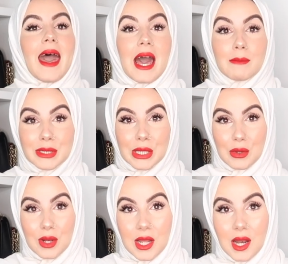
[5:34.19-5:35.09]

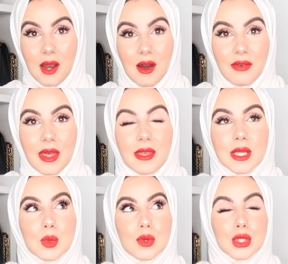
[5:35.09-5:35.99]
Absolutely love it.
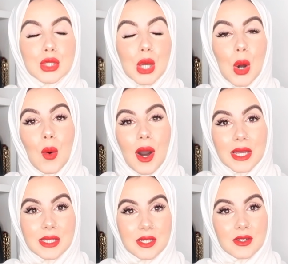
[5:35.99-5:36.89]
This was so
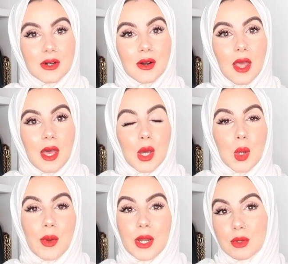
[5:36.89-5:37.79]
ideal
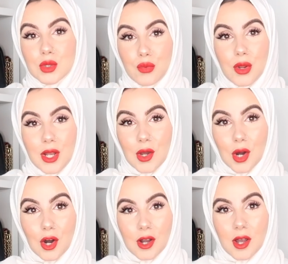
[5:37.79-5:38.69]
when it was really
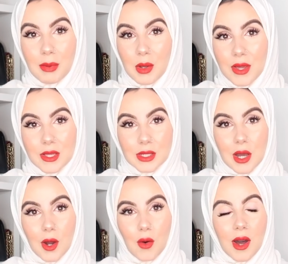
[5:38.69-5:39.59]
hot a couple of weeks
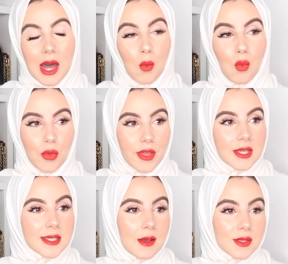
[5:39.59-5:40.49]
ago. I wore
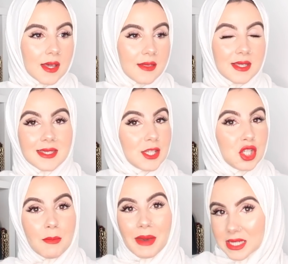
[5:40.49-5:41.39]
this and I was like, this is
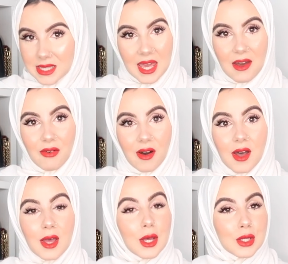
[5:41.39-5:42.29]
literally the best thing ever.